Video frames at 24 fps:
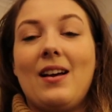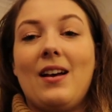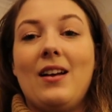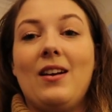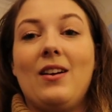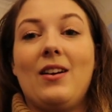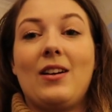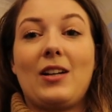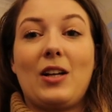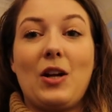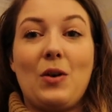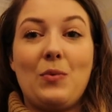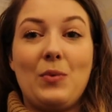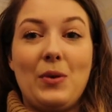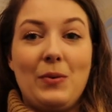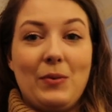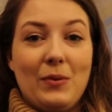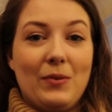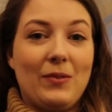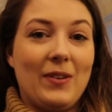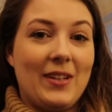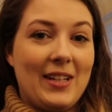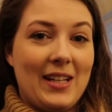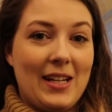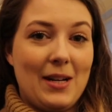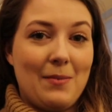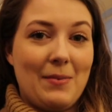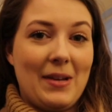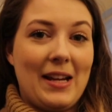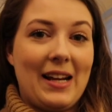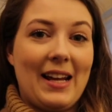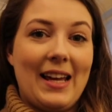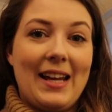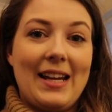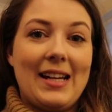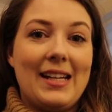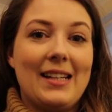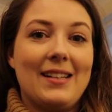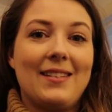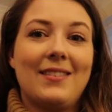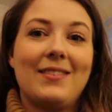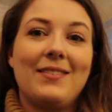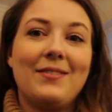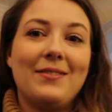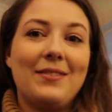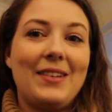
like we were running a bit late.